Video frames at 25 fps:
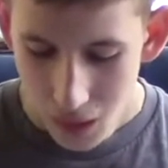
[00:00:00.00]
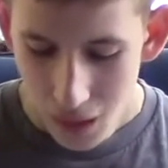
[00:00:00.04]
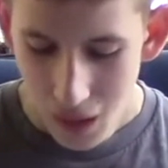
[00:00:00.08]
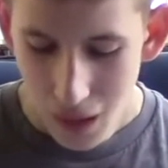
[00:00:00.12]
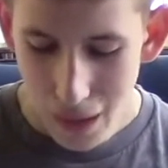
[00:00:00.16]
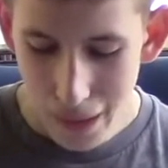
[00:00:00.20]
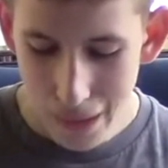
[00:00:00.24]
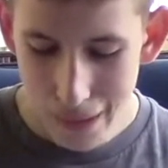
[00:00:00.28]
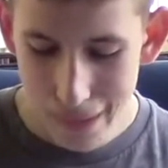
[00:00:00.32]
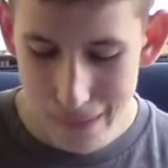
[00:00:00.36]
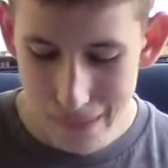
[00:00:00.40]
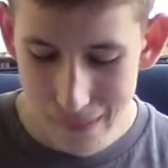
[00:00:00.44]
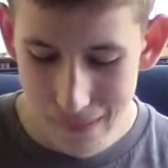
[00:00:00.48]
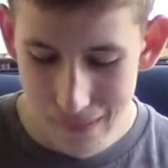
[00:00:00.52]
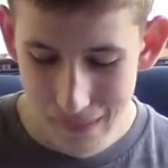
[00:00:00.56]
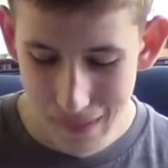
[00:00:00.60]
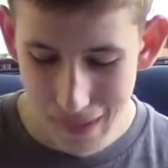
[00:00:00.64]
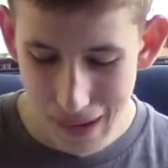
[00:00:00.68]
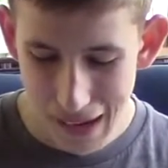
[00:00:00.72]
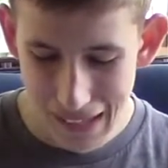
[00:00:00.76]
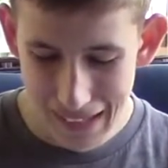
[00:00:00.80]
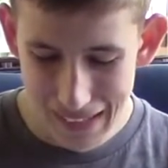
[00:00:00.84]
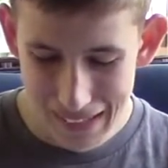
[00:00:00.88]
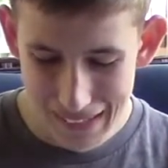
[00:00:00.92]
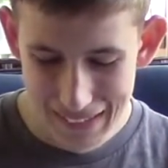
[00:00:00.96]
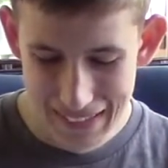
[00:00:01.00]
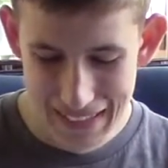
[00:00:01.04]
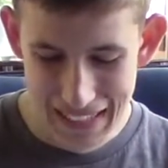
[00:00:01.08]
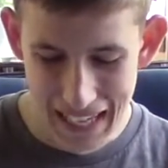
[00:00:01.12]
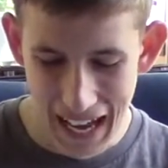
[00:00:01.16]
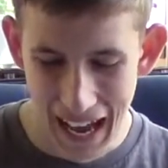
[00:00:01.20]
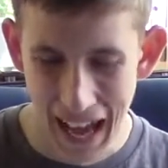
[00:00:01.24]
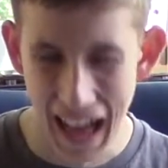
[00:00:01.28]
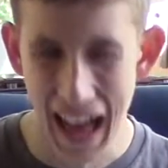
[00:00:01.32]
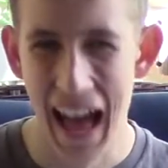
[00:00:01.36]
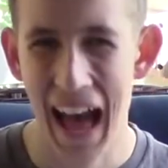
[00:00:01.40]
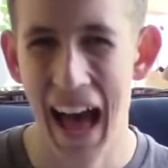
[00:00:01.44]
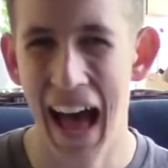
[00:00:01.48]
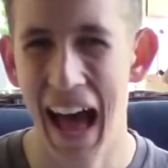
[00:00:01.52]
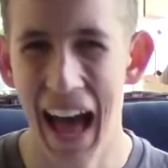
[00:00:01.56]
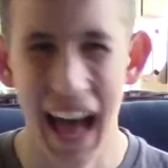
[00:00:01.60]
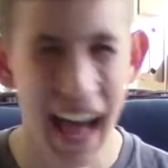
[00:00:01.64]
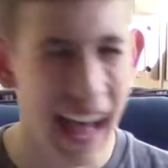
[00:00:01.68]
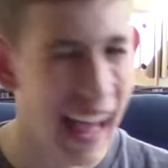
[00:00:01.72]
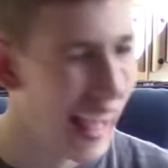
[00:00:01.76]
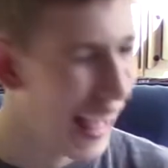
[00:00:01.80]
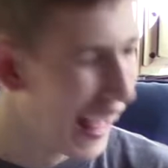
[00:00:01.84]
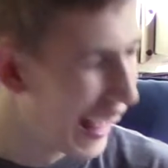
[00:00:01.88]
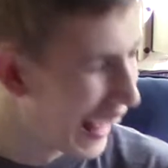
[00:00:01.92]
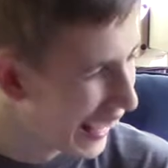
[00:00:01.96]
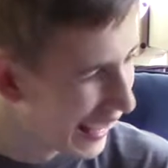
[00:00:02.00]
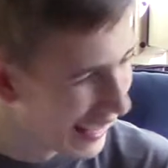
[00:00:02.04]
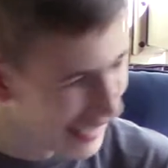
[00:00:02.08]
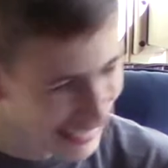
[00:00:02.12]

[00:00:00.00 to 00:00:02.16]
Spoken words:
"I don't want to die."